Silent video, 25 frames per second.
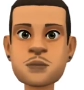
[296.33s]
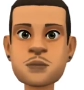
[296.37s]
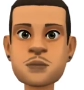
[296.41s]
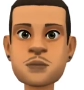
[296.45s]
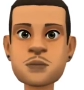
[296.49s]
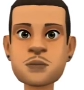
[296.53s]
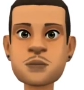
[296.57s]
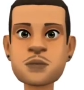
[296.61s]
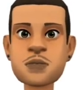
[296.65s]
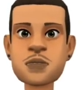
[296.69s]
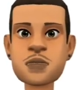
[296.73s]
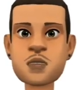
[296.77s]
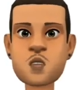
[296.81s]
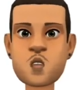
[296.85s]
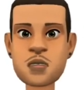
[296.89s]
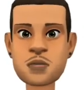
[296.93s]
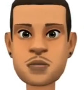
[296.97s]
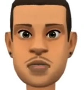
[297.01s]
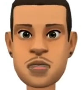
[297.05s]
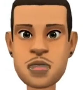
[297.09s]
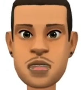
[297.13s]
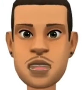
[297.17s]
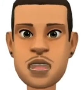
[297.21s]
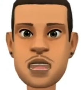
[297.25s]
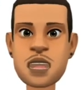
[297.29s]
If you want
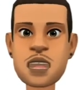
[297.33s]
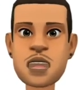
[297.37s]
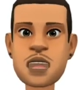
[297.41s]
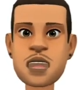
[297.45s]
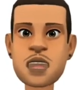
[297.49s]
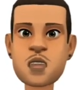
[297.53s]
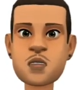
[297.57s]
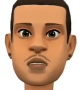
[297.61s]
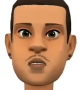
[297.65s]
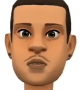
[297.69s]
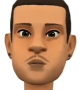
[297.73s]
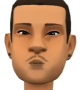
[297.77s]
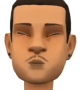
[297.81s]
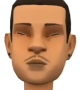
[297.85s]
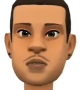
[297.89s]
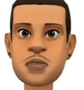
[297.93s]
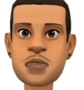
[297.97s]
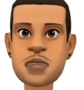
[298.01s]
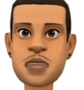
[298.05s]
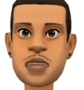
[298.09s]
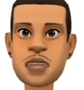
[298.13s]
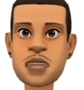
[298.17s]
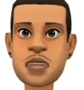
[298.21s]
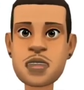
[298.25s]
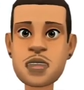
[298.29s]
to stop illegal
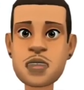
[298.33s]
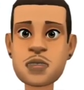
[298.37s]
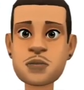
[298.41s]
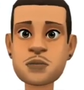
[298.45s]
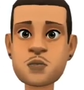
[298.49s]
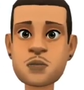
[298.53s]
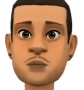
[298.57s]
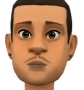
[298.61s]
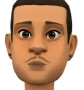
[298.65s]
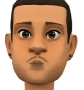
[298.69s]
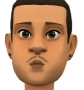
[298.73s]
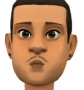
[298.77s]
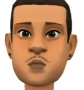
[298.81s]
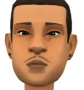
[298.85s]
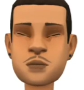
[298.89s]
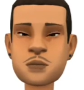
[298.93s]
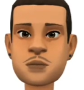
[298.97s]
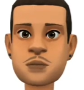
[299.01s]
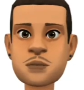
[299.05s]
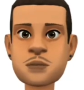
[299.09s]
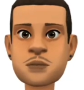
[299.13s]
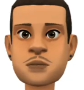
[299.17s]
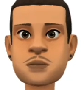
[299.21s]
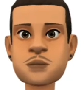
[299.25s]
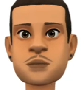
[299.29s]
immigration,
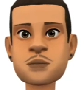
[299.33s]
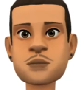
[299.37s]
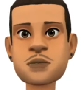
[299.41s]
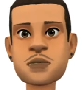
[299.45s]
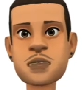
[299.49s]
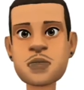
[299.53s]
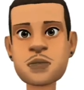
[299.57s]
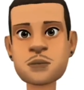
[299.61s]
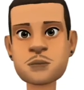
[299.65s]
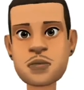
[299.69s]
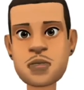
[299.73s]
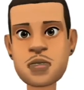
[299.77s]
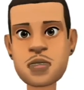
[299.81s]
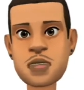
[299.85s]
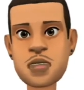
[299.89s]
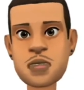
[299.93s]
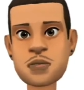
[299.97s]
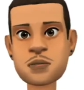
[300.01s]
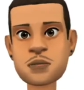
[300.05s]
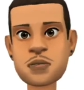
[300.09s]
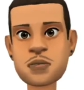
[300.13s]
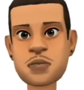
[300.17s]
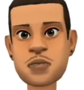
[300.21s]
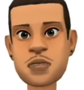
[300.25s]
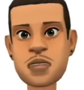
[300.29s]
you have to make it
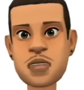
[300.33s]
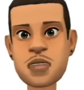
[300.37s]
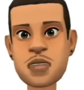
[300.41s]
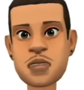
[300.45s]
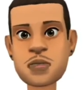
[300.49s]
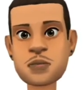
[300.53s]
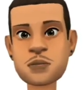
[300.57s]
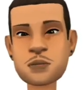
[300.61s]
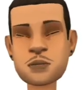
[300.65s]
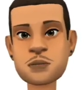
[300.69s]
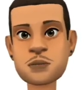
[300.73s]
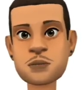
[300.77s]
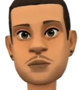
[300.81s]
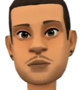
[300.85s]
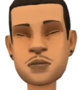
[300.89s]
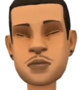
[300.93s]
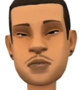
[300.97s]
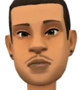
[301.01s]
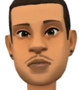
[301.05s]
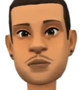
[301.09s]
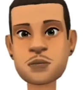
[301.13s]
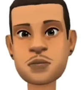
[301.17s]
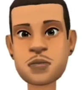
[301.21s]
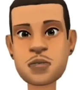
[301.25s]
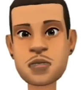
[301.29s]
so that the
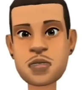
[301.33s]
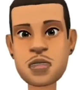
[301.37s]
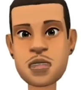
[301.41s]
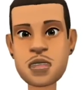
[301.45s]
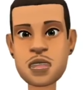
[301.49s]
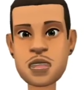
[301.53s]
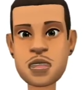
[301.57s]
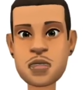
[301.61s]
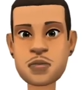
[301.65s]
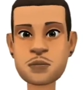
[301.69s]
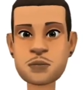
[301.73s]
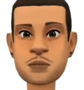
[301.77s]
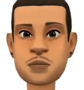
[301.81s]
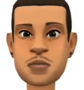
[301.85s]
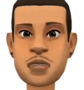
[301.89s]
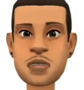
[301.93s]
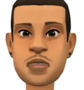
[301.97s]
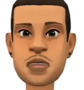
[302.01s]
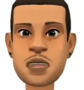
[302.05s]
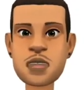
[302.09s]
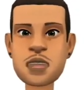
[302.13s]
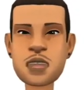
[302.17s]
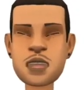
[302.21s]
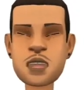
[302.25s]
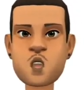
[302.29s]
people that
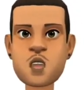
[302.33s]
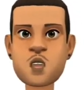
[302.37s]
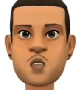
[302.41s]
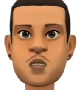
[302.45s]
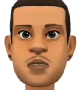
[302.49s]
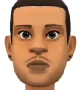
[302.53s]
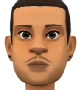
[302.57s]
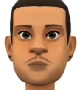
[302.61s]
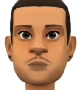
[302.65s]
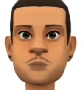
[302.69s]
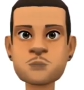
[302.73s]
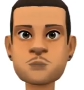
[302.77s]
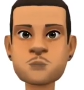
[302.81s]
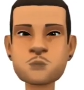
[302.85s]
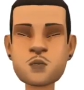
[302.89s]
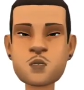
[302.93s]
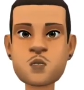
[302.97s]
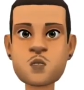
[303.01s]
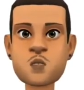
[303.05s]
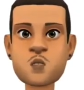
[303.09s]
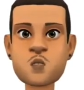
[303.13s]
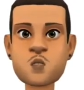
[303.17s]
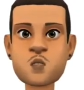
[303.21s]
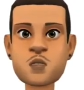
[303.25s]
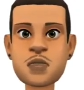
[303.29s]
hire the
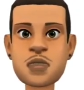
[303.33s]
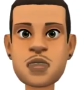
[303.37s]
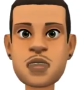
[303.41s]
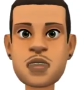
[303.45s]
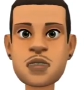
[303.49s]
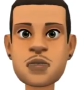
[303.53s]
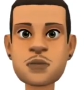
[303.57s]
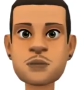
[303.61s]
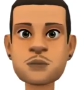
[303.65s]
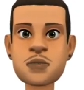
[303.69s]
illegal immigrants will